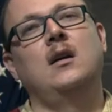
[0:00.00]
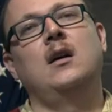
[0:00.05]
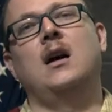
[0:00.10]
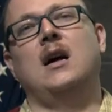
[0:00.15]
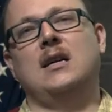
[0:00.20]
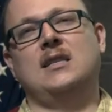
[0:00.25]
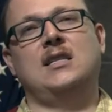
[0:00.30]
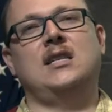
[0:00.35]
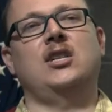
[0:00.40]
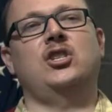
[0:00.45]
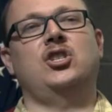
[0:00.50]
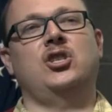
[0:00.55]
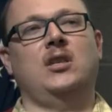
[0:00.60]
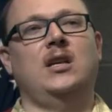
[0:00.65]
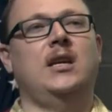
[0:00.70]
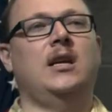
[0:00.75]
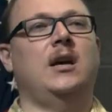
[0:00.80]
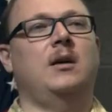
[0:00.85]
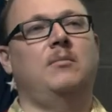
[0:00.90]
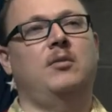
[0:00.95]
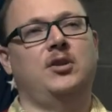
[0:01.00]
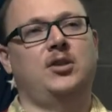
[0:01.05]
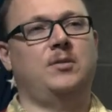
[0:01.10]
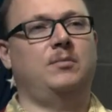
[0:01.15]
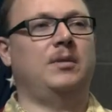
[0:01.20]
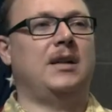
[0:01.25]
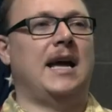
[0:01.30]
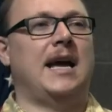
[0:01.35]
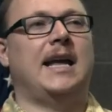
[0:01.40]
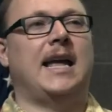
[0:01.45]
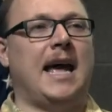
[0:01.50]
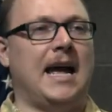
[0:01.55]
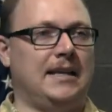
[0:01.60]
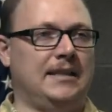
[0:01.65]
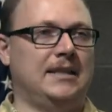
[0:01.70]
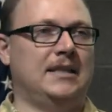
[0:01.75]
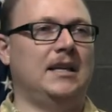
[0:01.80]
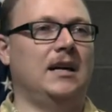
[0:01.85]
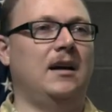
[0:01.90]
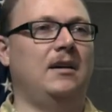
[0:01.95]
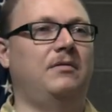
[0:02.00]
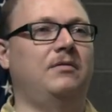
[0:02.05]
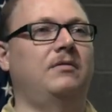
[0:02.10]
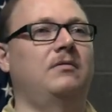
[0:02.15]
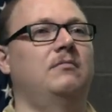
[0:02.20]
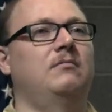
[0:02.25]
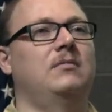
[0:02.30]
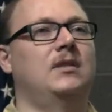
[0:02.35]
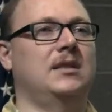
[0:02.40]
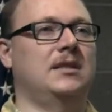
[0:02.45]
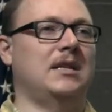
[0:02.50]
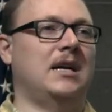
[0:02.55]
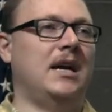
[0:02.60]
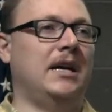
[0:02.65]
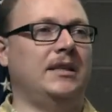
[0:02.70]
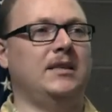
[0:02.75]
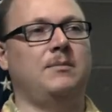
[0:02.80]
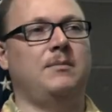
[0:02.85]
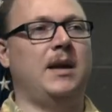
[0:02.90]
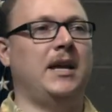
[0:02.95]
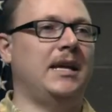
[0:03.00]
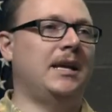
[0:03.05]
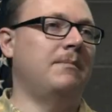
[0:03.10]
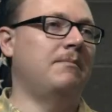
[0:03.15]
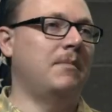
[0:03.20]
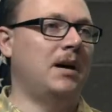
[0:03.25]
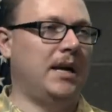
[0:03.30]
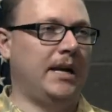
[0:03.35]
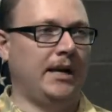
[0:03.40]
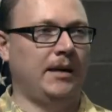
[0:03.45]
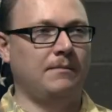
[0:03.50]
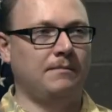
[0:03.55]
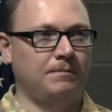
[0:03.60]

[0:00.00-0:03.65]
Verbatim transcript: essentially a bunch of black hat stuff designed to make him money.